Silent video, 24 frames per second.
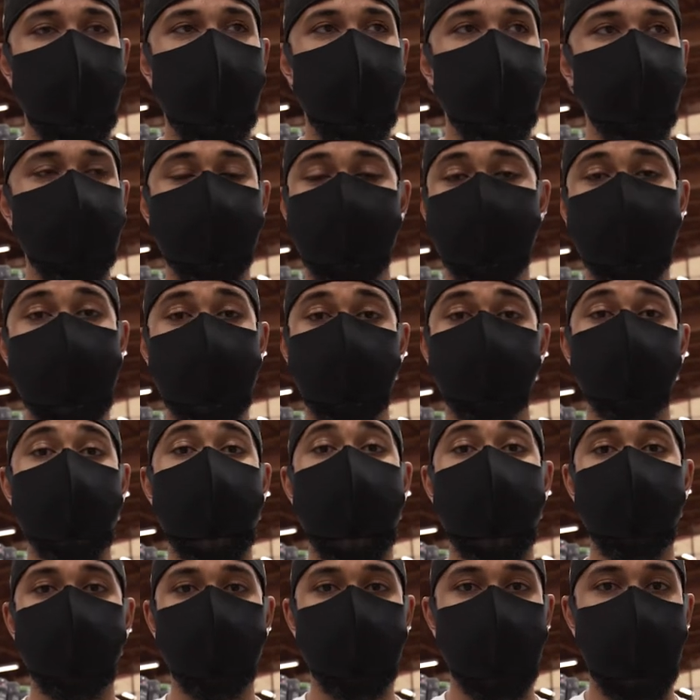Honestly, that's what
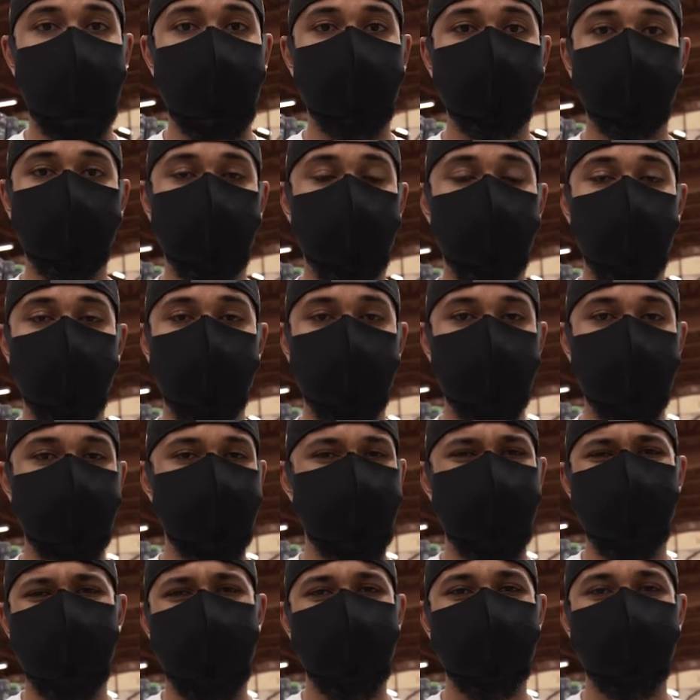I rely on for most of the
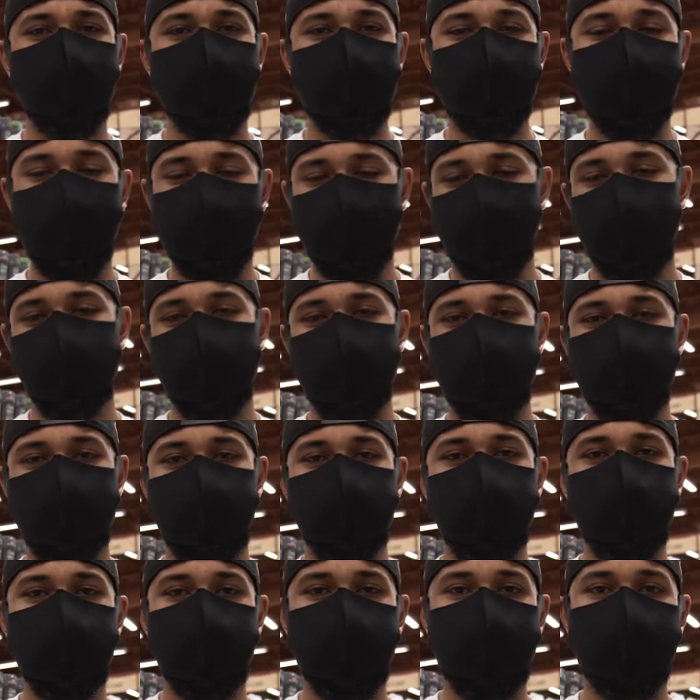time. I don't really take that many
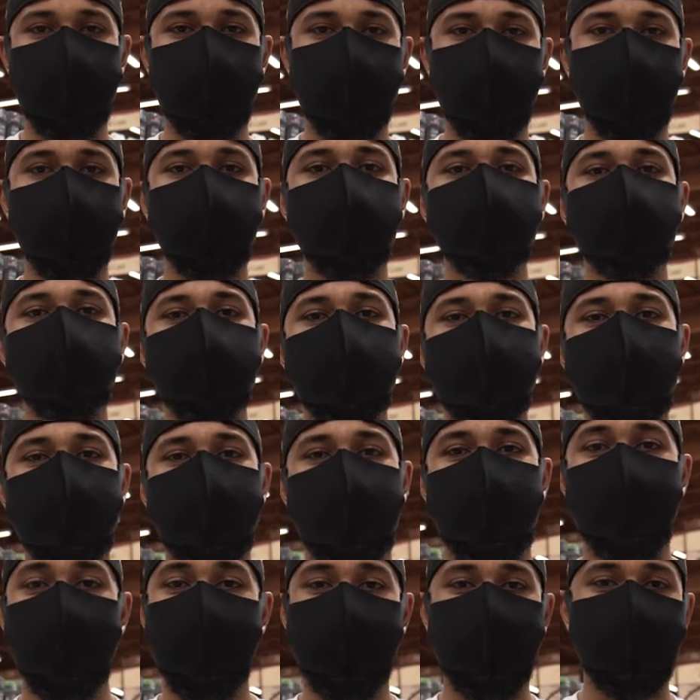supplements. So
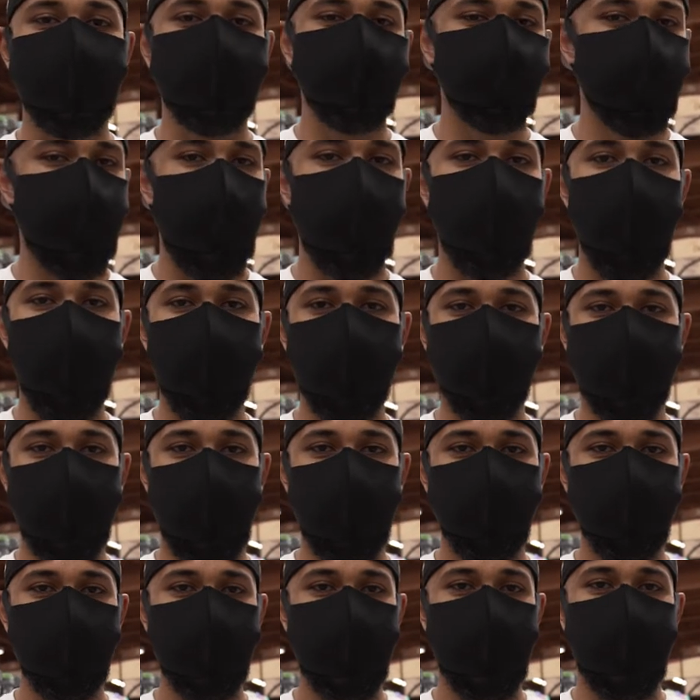again, I'm always
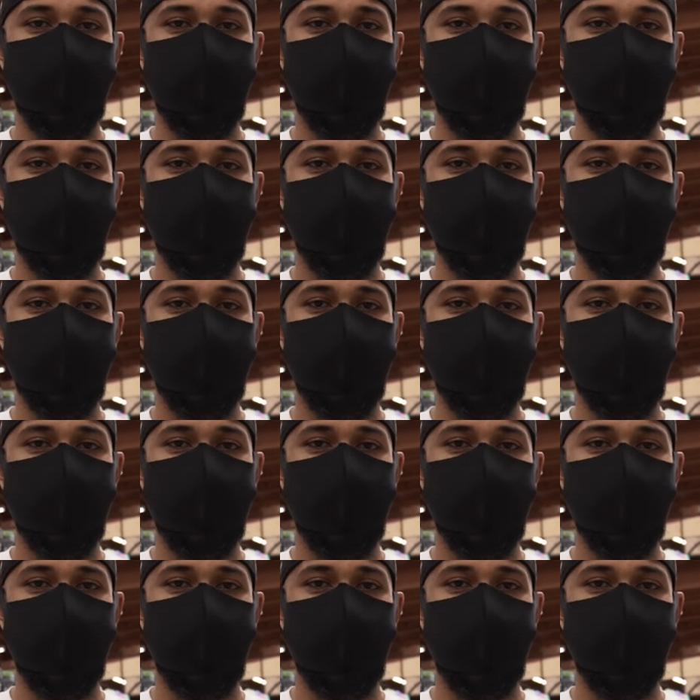happy to